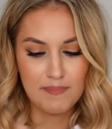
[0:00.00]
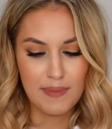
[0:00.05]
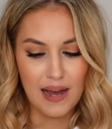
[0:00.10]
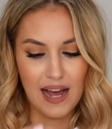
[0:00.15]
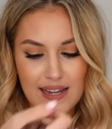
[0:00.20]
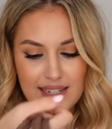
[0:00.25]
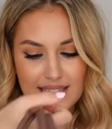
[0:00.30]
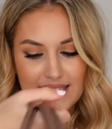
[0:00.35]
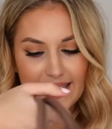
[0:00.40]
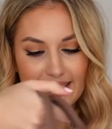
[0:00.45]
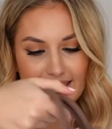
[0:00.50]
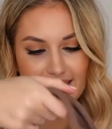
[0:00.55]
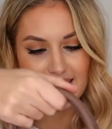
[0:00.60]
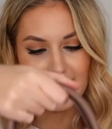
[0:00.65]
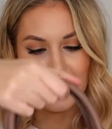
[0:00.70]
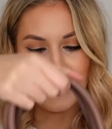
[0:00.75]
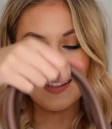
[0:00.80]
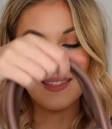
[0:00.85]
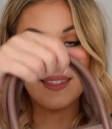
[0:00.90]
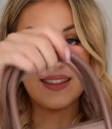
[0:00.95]
but it's
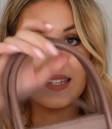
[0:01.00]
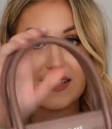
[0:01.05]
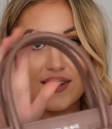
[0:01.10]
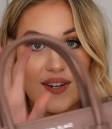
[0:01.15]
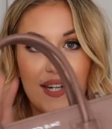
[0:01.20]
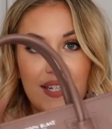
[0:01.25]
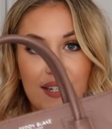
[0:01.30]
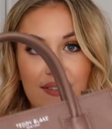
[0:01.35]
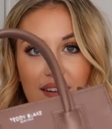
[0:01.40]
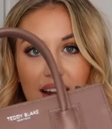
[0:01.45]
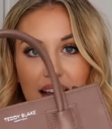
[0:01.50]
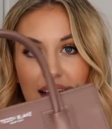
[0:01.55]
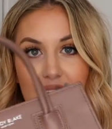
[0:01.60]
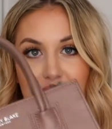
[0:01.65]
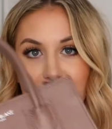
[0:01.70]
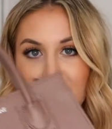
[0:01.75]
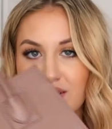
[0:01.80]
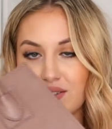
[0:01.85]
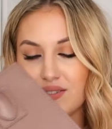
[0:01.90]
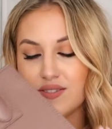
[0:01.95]
in this kind of
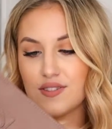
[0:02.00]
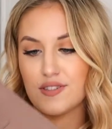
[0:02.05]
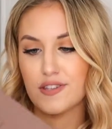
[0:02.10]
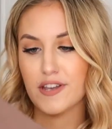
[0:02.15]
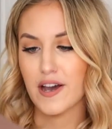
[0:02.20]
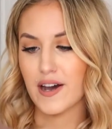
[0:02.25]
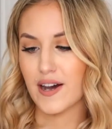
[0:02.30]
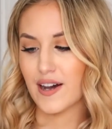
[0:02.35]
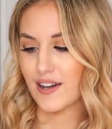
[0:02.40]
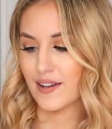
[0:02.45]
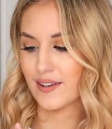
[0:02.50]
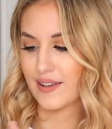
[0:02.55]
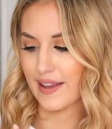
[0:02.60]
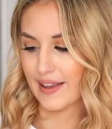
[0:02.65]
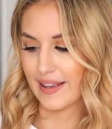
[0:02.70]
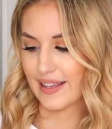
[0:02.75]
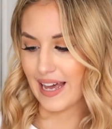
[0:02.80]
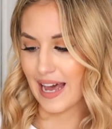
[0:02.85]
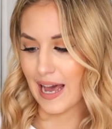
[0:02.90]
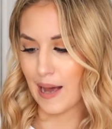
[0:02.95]
like dark
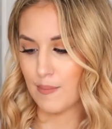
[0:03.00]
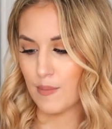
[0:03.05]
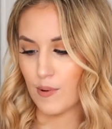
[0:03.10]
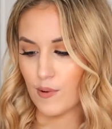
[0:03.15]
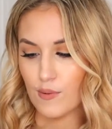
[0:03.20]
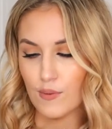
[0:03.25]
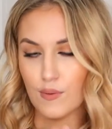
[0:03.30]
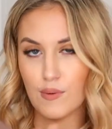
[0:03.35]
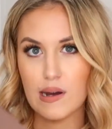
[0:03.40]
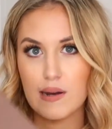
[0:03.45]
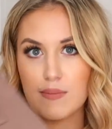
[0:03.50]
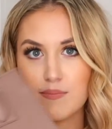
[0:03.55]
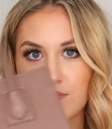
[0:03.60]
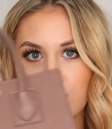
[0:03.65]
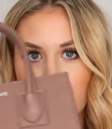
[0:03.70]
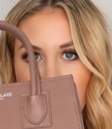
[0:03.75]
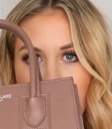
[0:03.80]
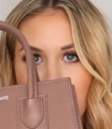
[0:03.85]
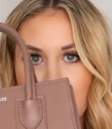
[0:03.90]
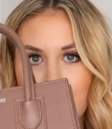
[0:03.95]
camel
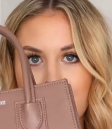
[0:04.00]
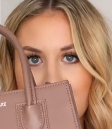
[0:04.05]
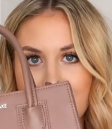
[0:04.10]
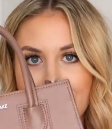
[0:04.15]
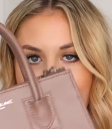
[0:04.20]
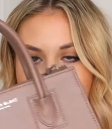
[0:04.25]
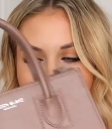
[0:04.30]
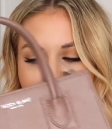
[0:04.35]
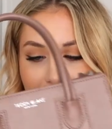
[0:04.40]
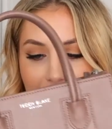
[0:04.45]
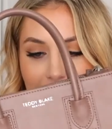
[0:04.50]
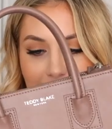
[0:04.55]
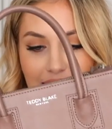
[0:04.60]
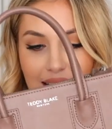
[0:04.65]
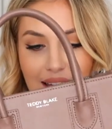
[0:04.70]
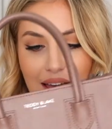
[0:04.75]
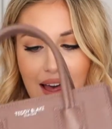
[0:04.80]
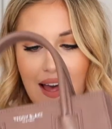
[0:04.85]
brownie colour.